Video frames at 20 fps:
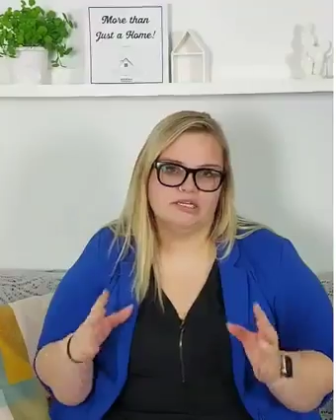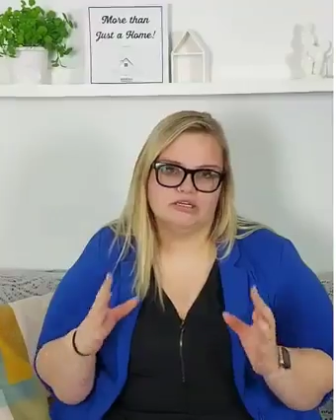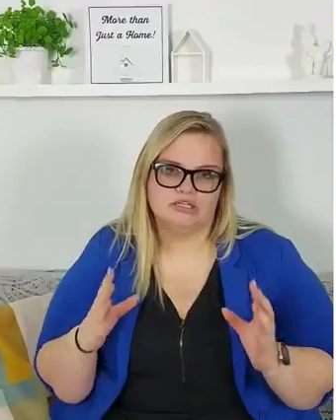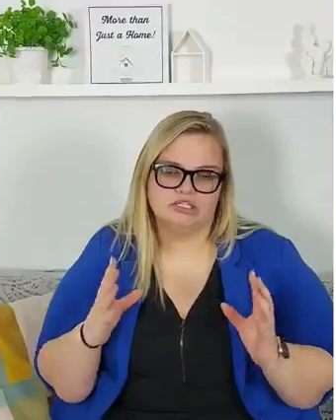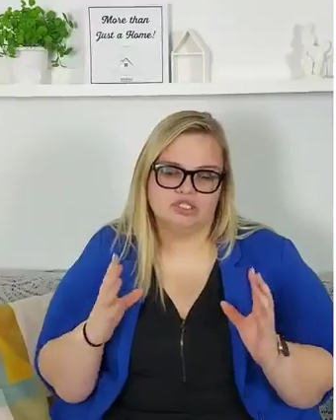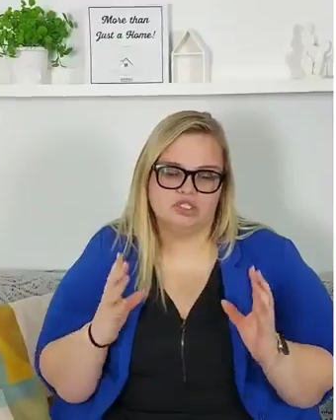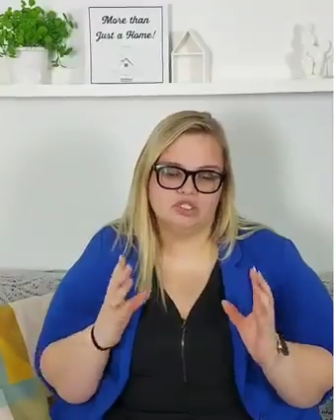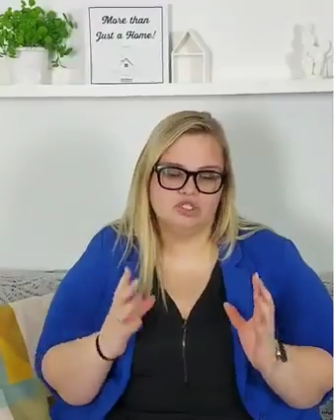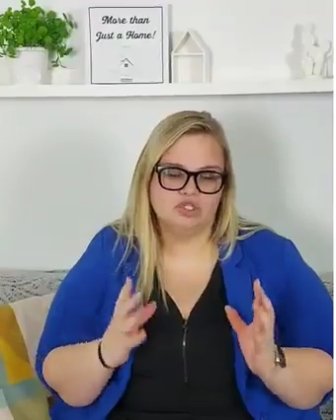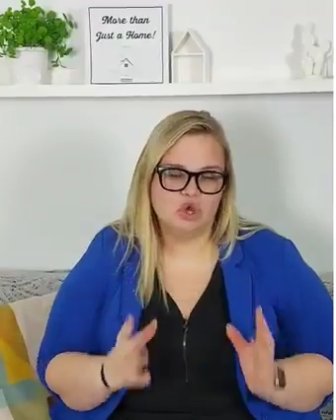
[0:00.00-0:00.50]
there's
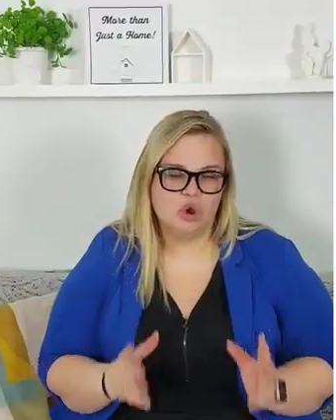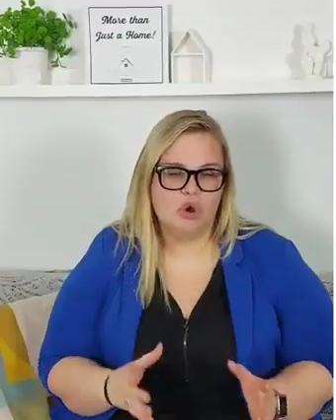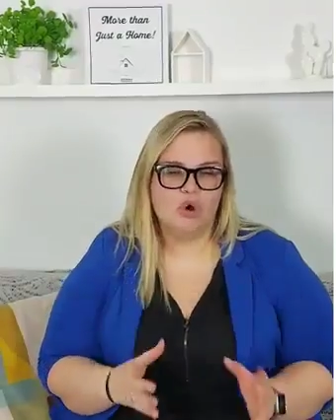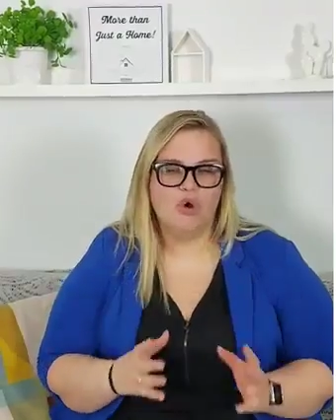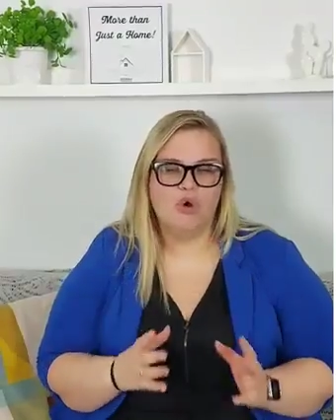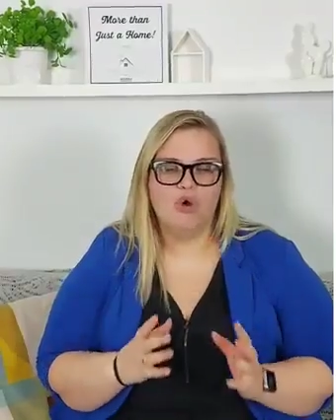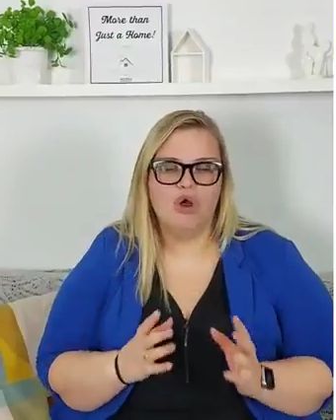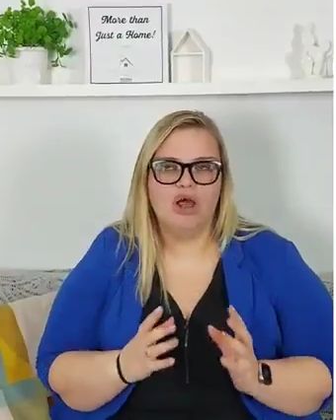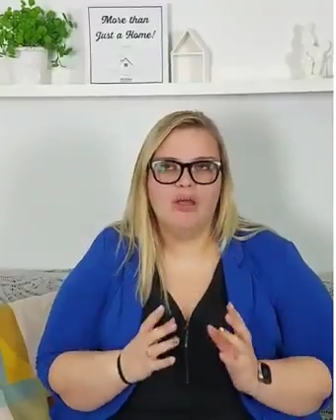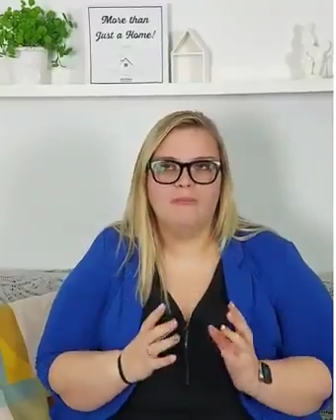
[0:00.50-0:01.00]

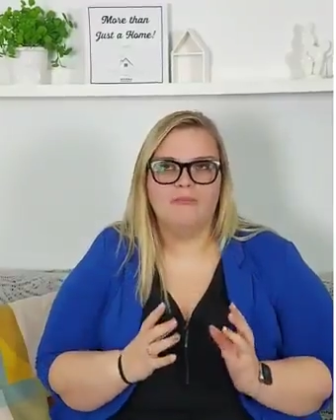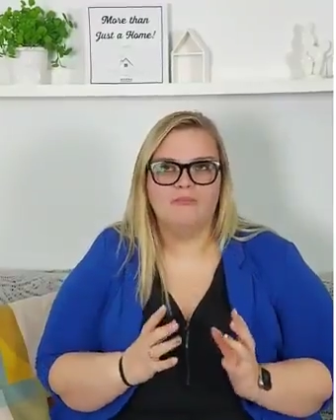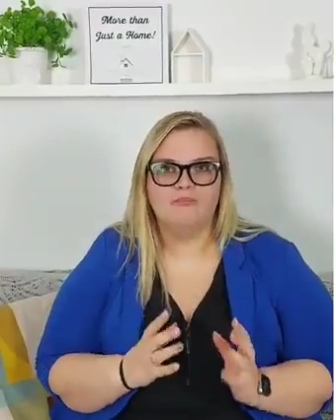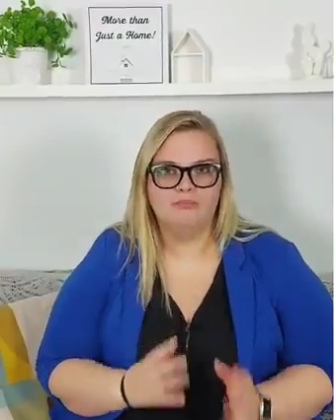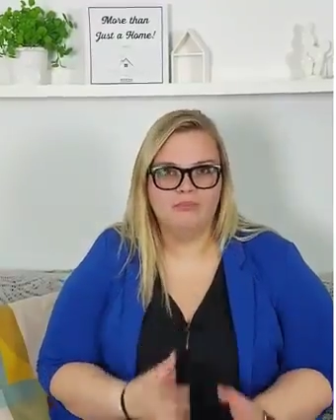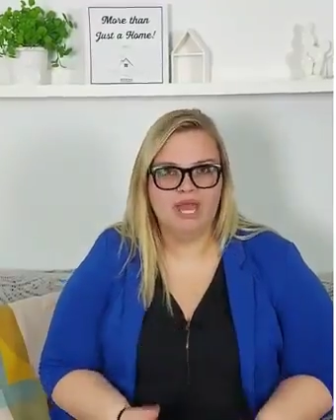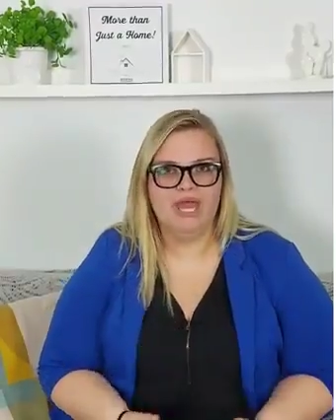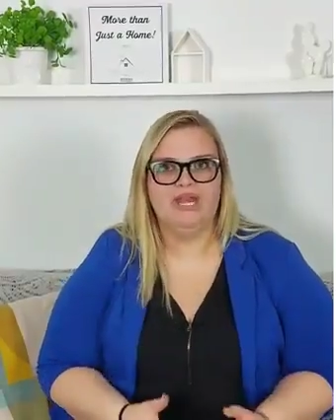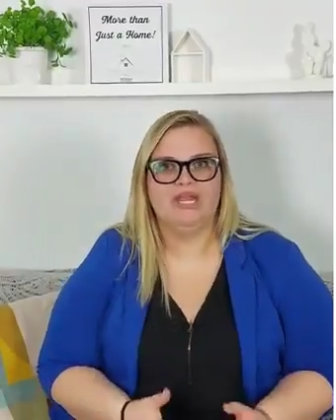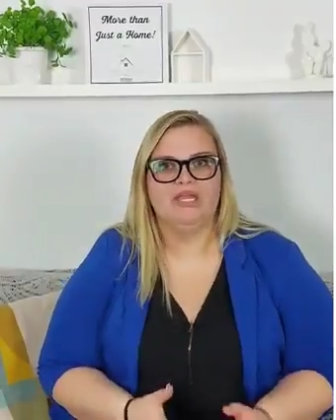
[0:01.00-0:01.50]
so
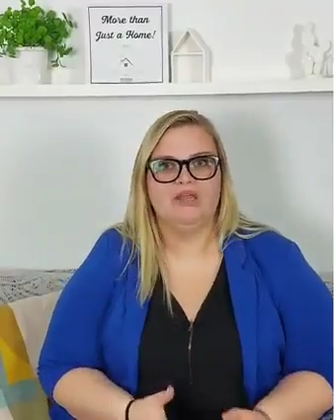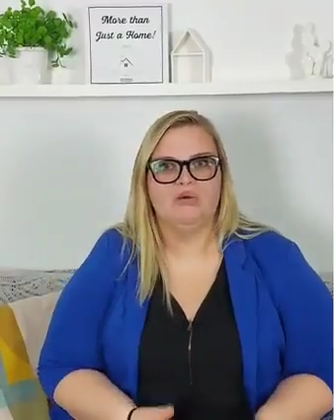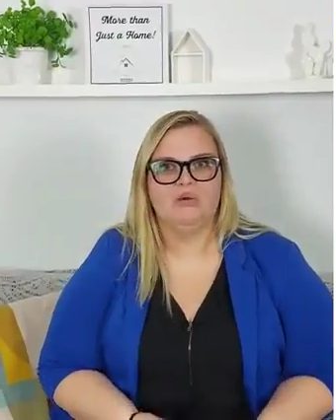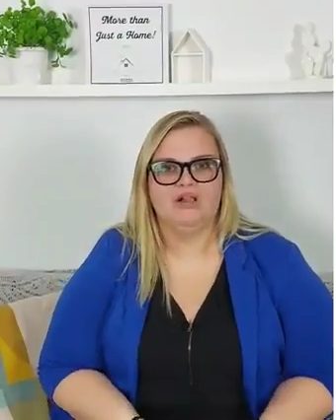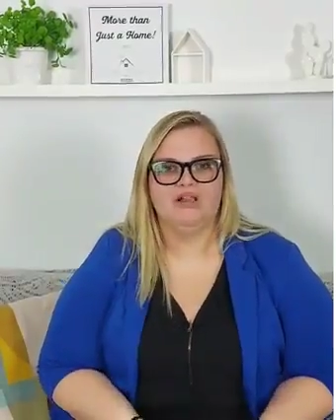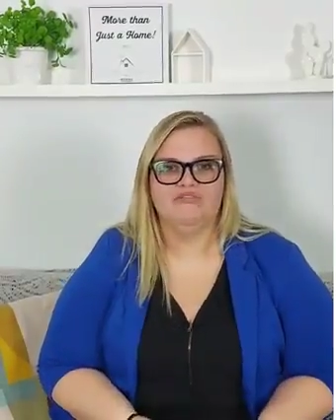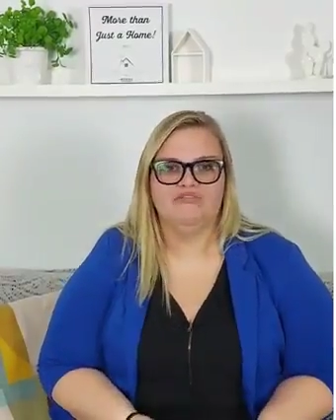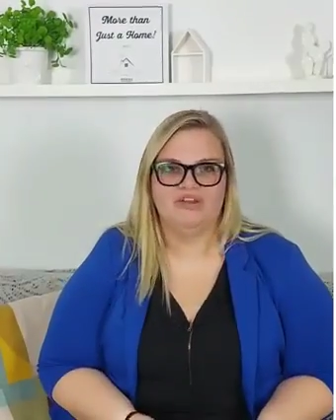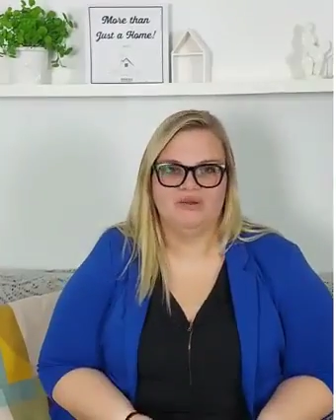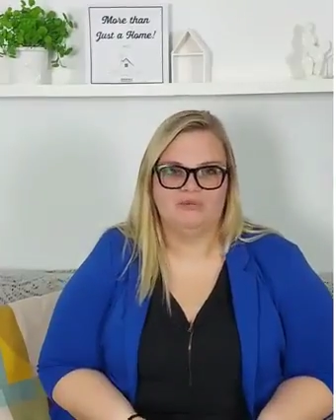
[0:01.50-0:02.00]
many
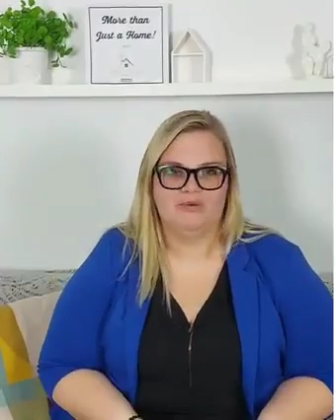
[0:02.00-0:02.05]
qualified